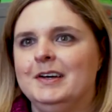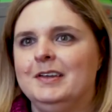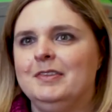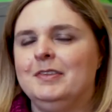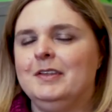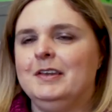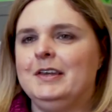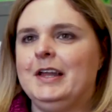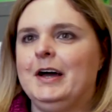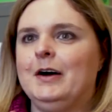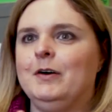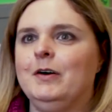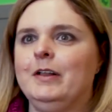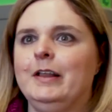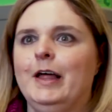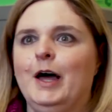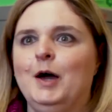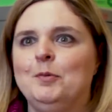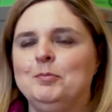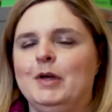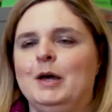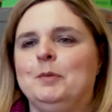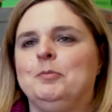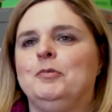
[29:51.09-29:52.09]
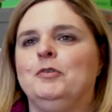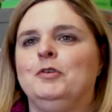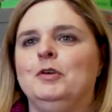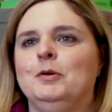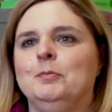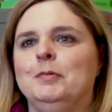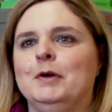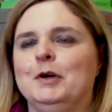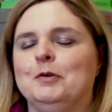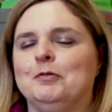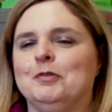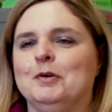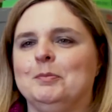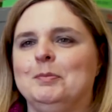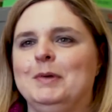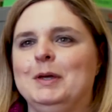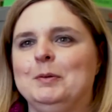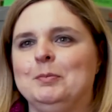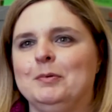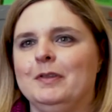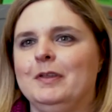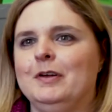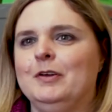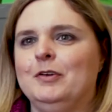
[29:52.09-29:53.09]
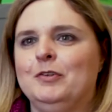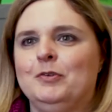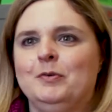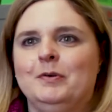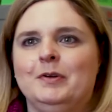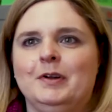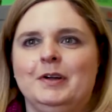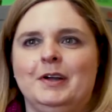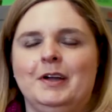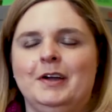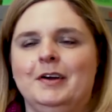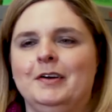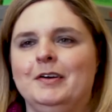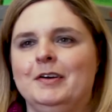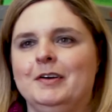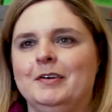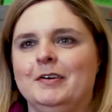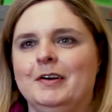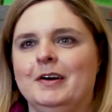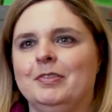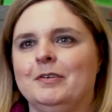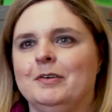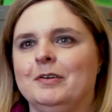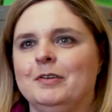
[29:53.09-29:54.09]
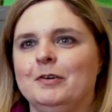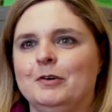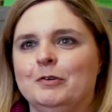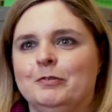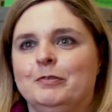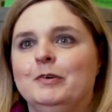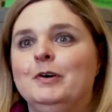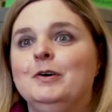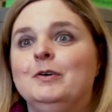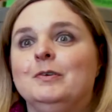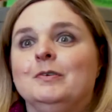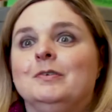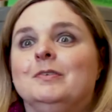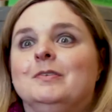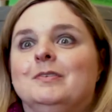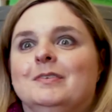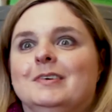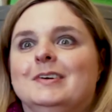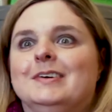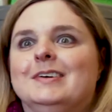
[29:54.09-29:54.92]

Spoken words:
Then now a laptop's too big for people. They just want to carry around their little phone.